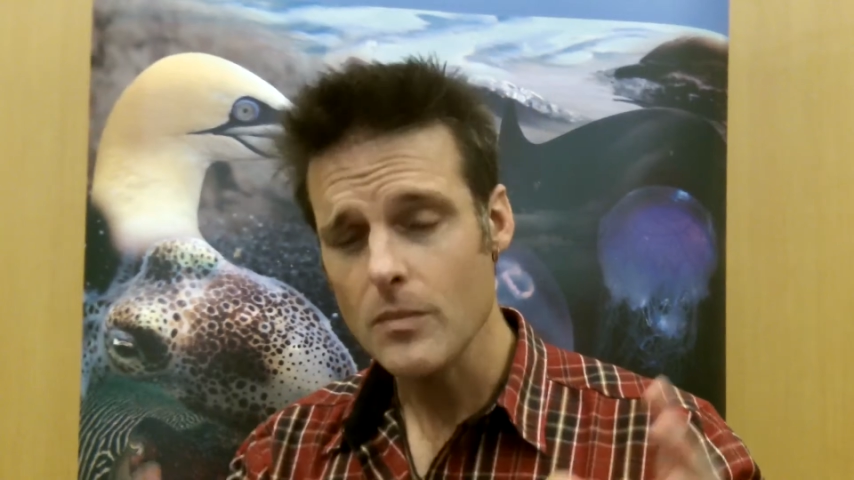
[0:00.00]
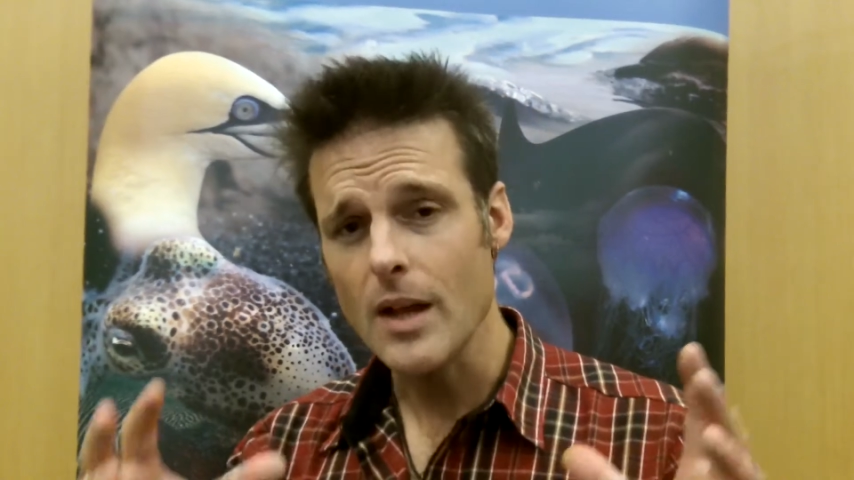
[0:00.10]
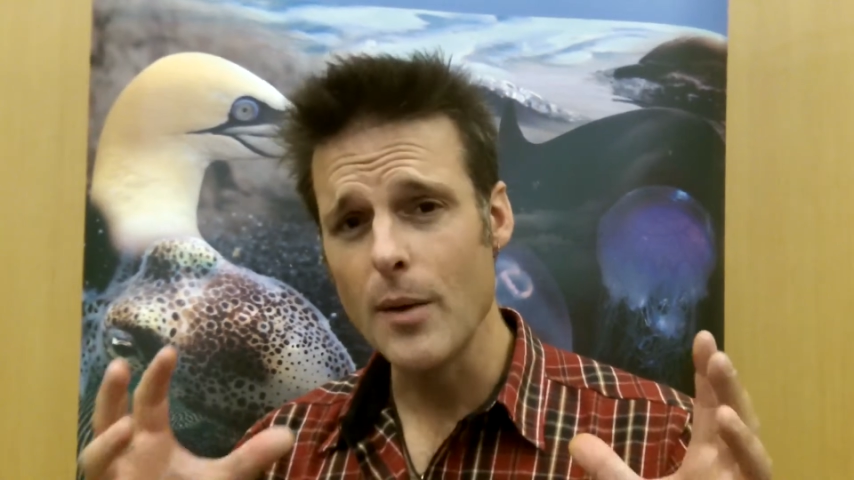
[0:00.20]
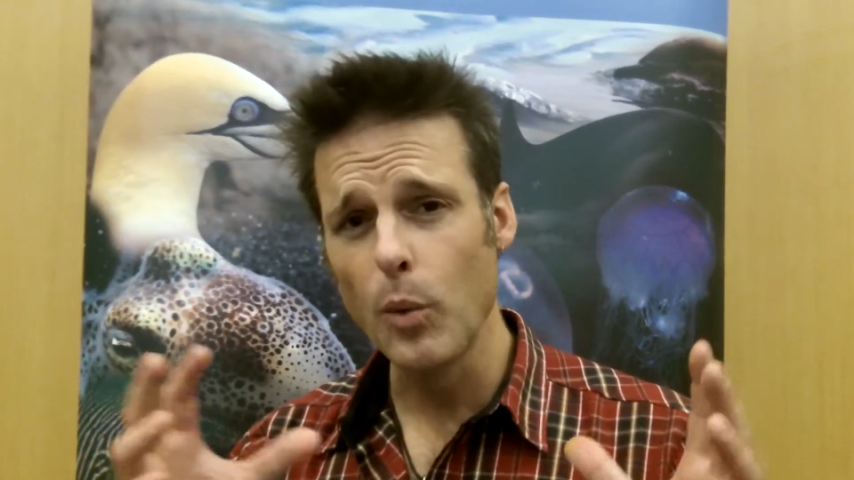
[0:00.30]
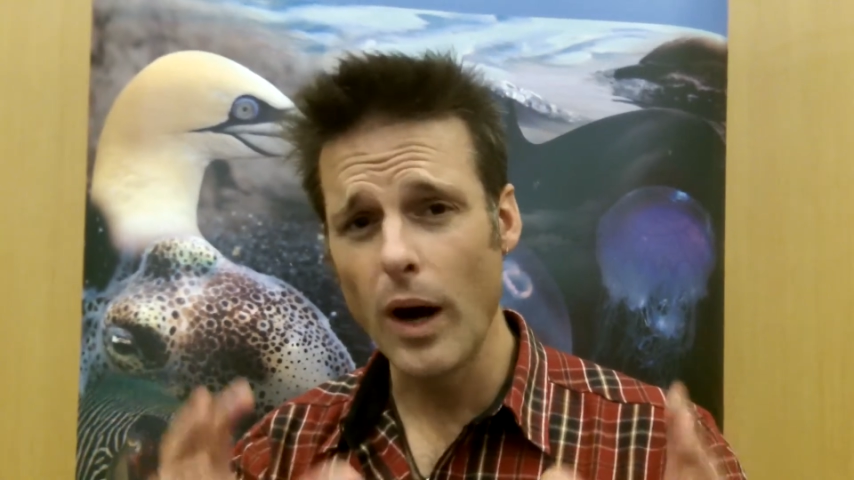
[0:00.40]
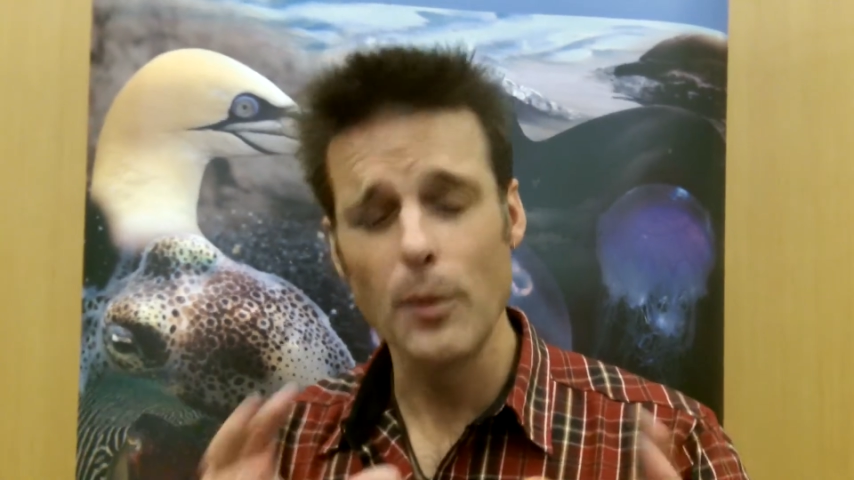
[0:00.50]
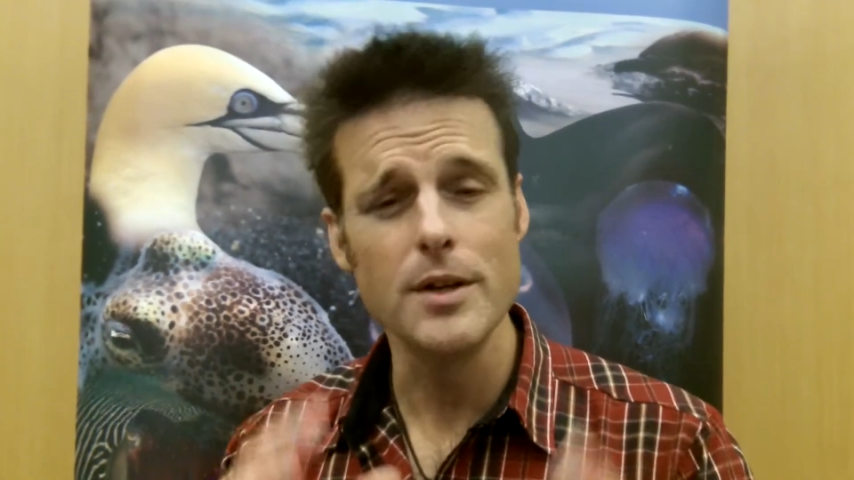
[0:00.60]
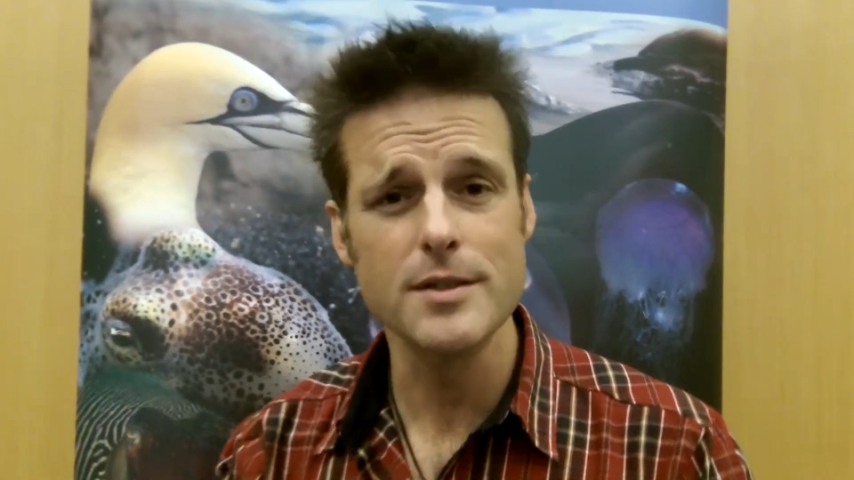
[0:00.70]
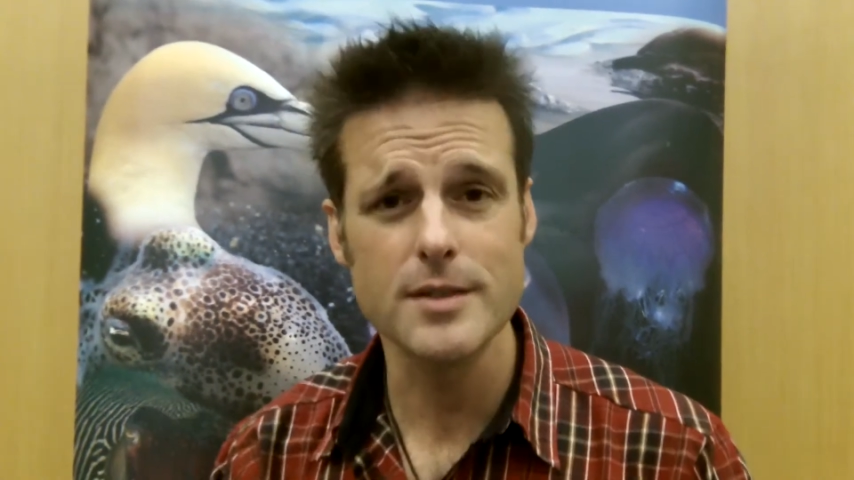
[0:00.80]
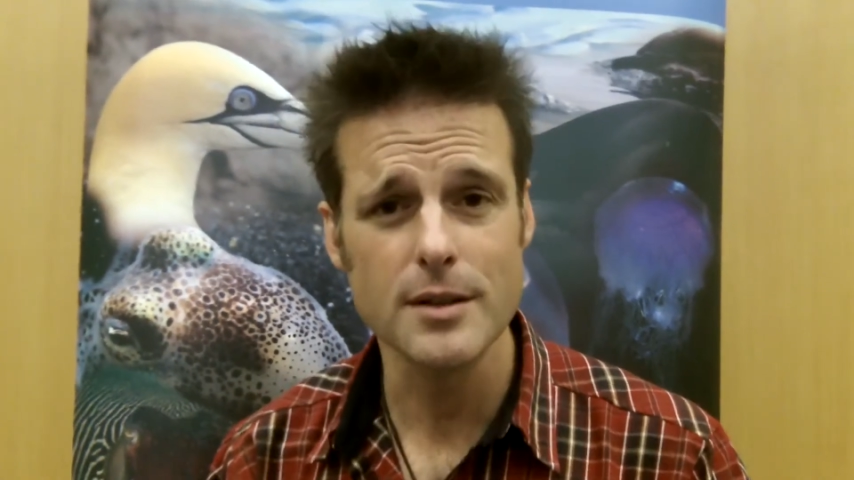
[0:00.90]
And what I want you
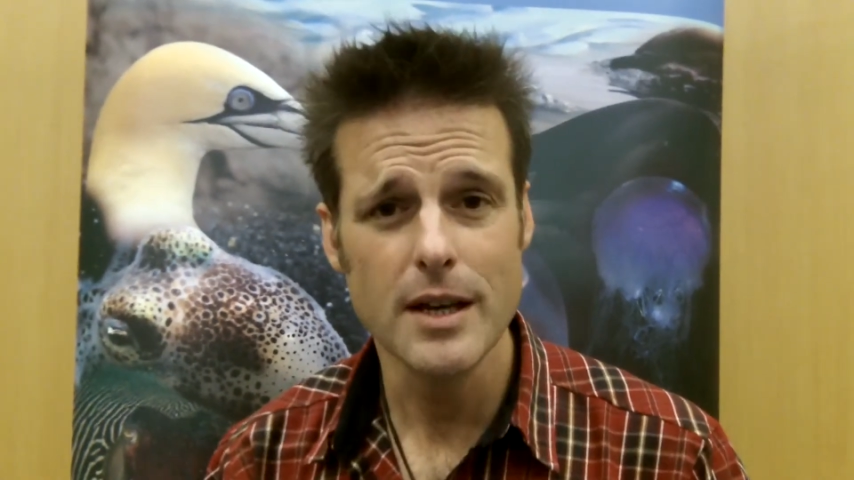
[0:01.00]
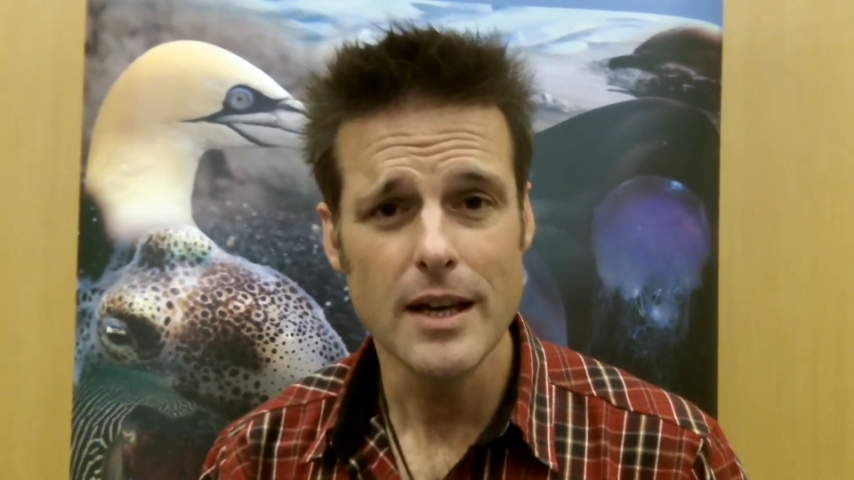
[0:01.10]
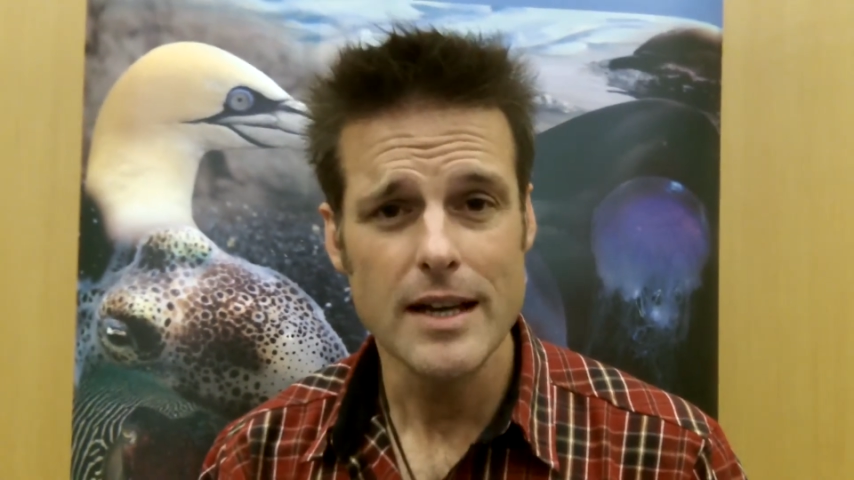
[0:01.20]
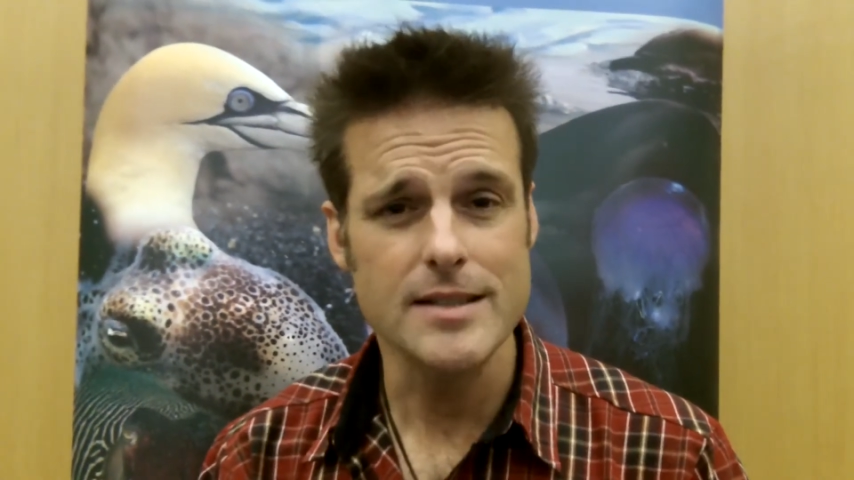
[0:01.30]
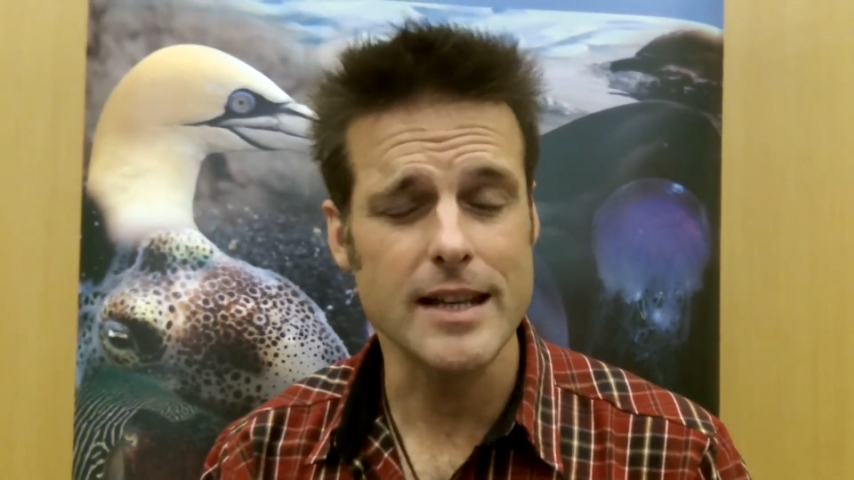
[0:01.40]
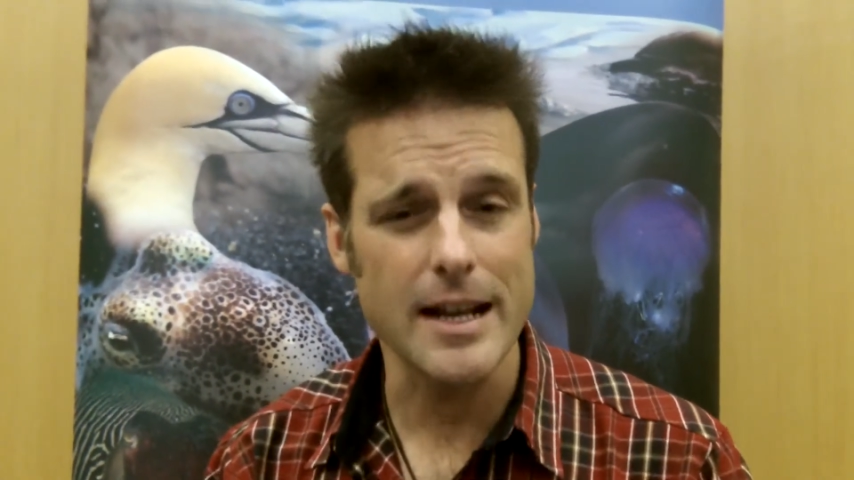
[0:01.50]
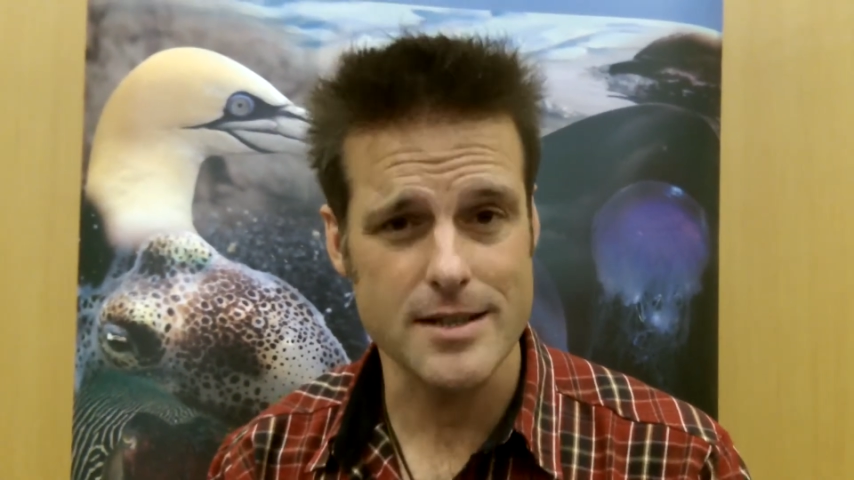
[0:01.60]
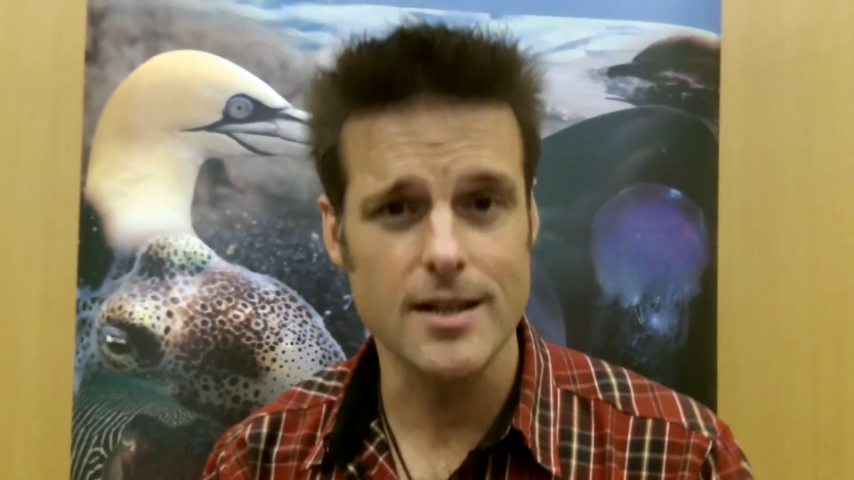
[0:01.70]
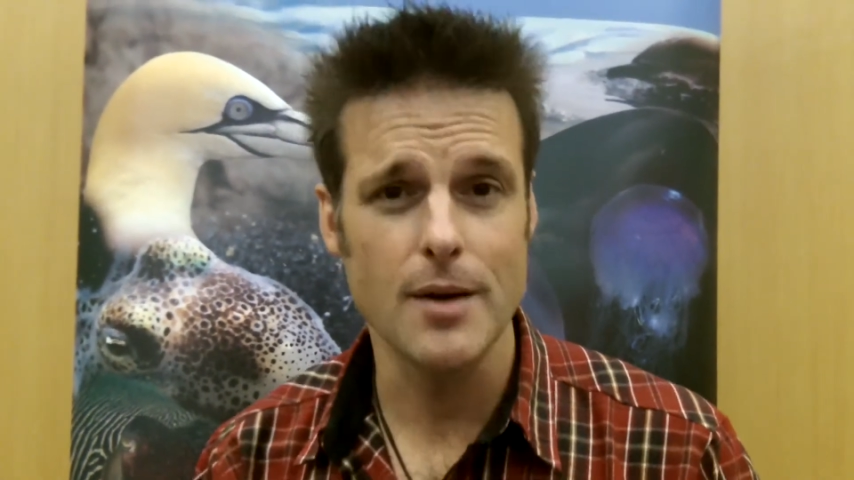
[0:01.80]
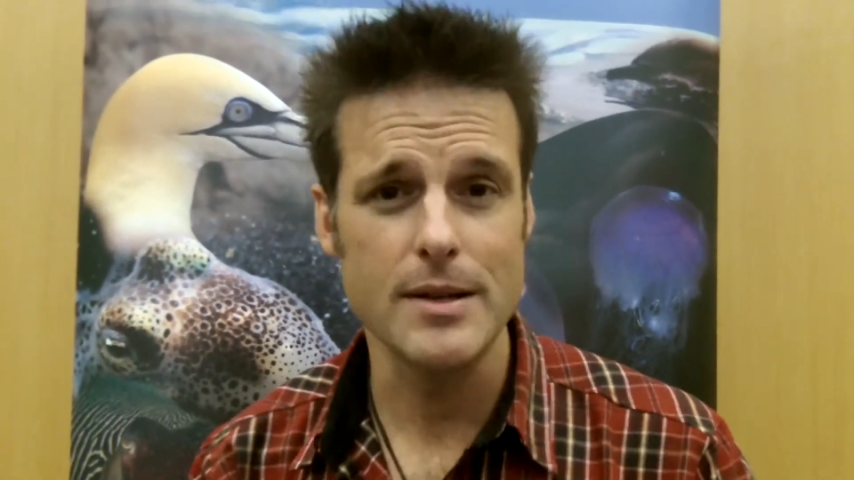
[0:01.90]
to do is to get to
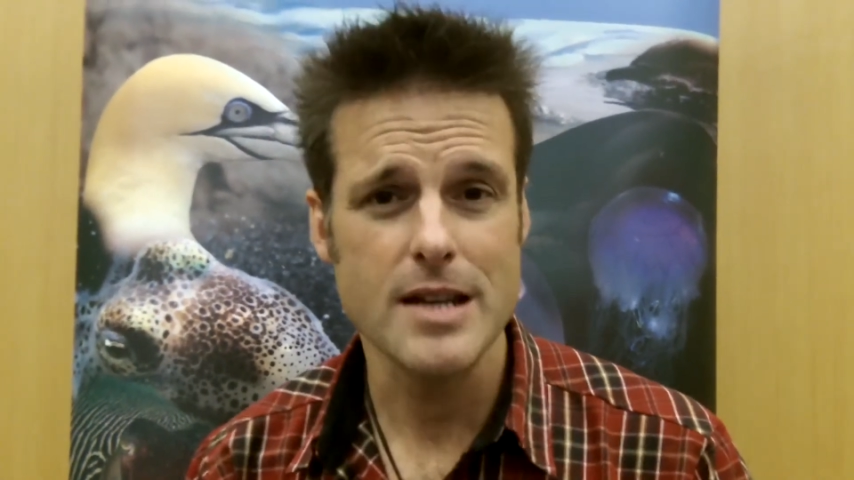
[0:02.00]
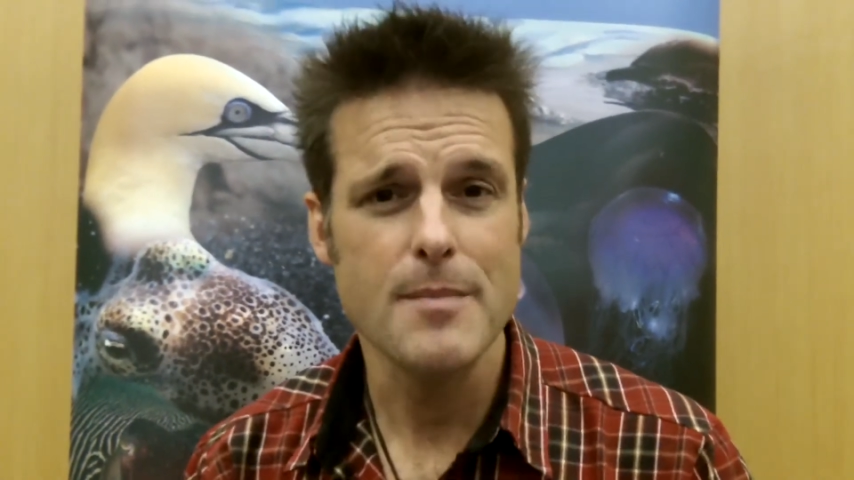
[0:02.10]
know it,